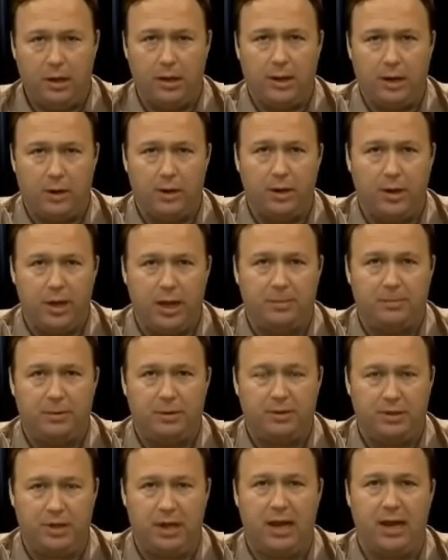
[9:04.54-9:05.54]
here to keep
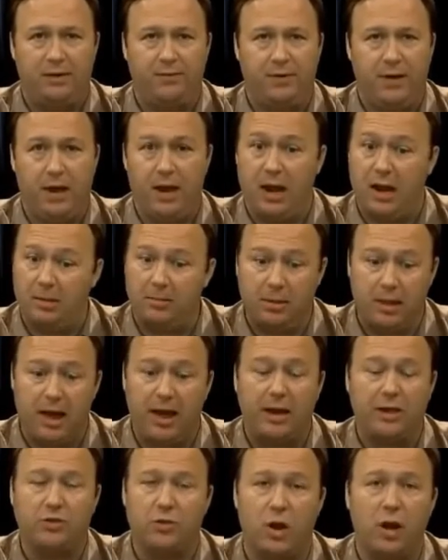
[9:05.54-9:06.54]
us safe. And I'm
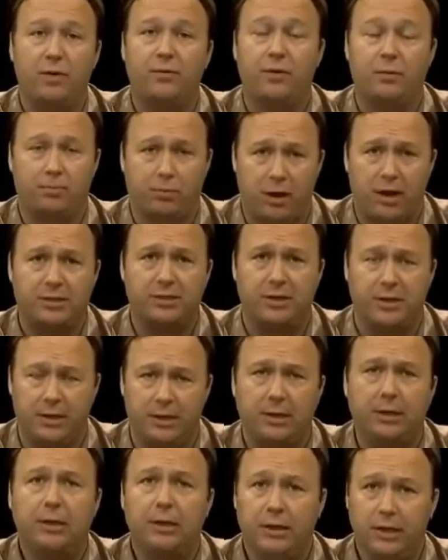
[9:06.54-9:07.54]
glad he's running for
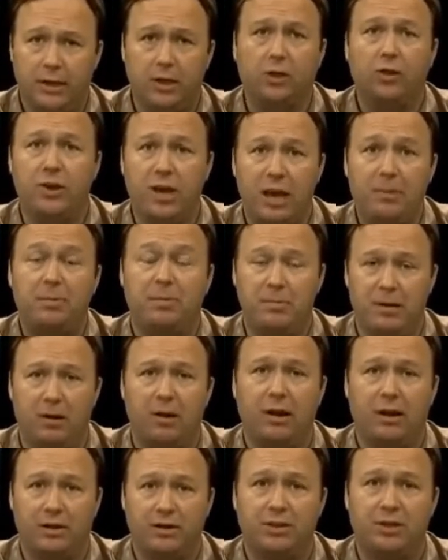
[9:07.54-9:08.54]
president. He'll keep
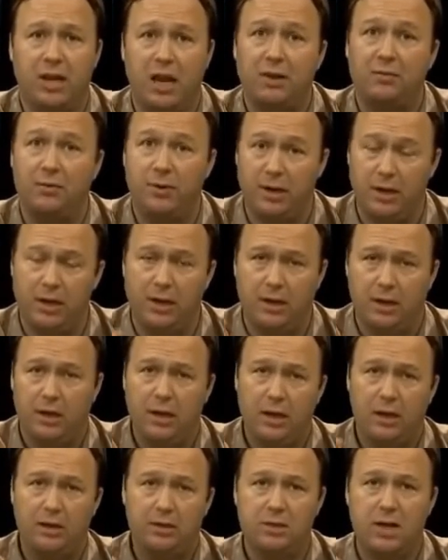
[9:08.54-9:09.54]
America safe. We need a
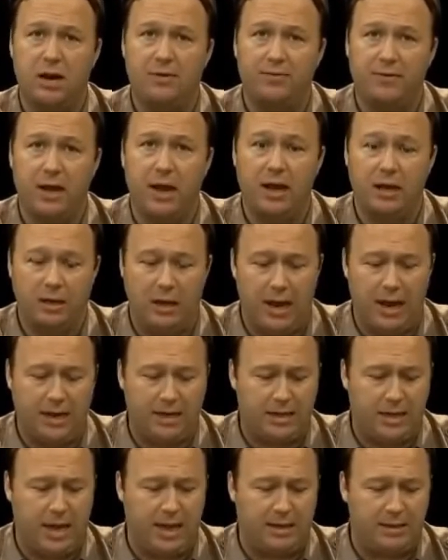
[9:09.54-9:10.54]
tough guy
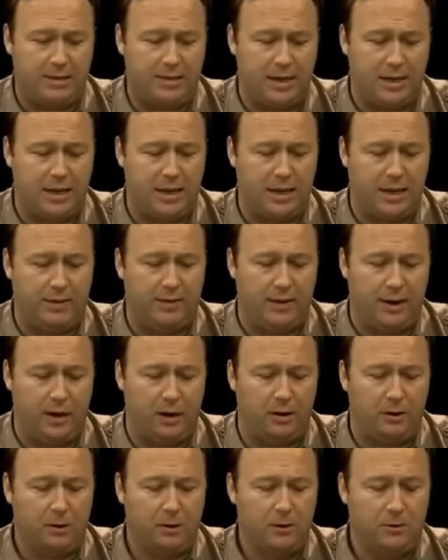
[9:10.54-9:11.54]
like that in
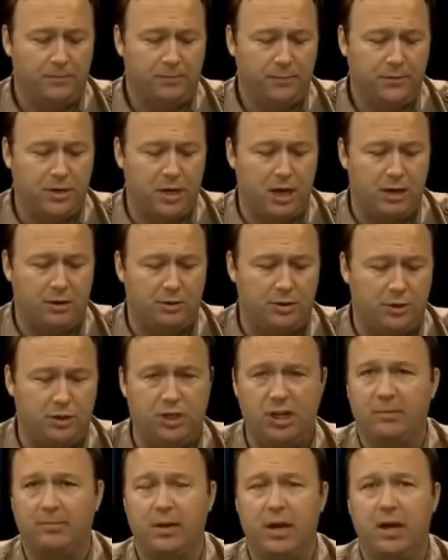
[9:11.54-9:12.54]
there to
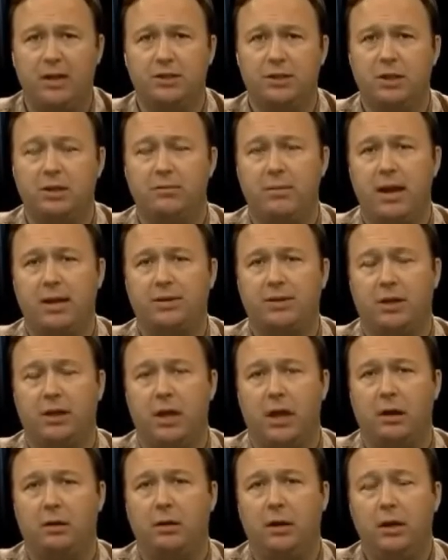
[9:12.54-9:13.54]
ship guns into
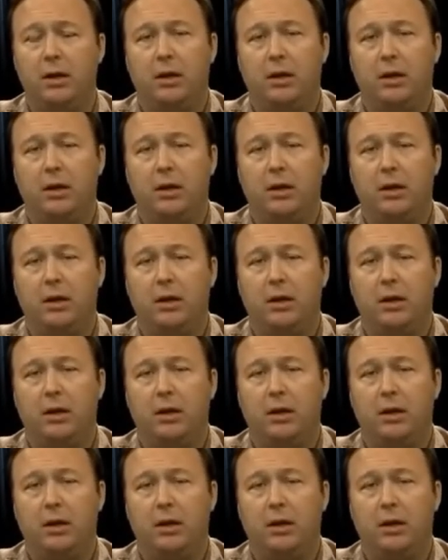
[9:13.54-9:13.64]
Mexico.